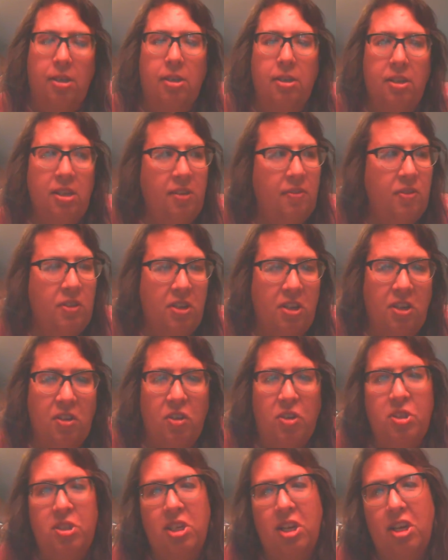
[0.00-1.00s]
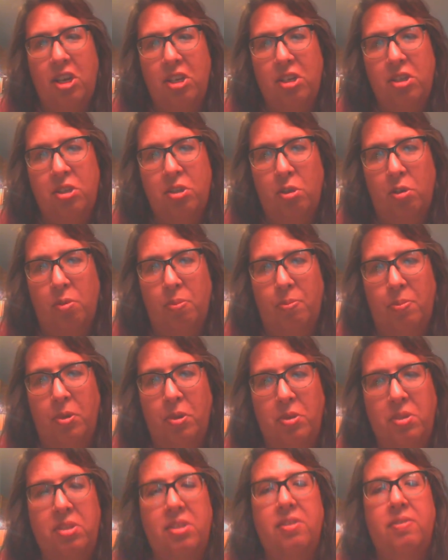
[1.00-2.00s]
Even the other side is so
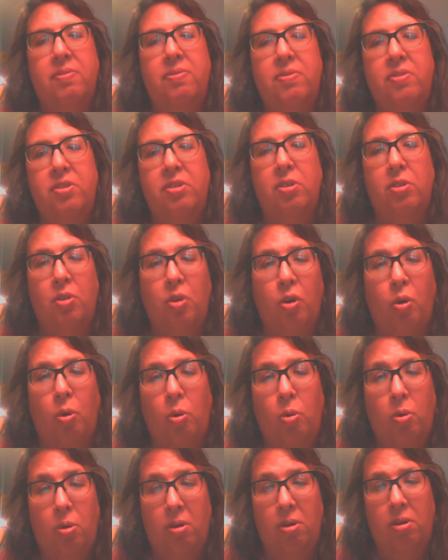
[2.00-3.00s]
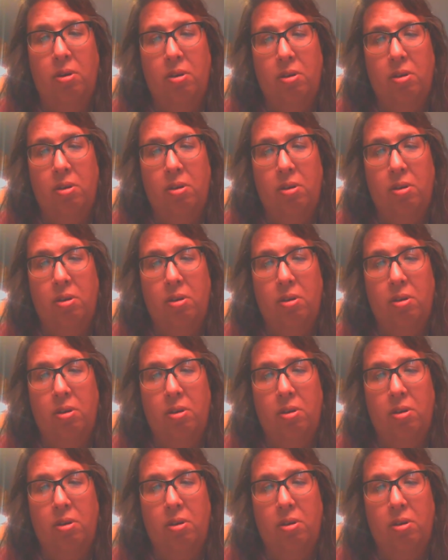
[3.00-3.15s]
abusive to the core.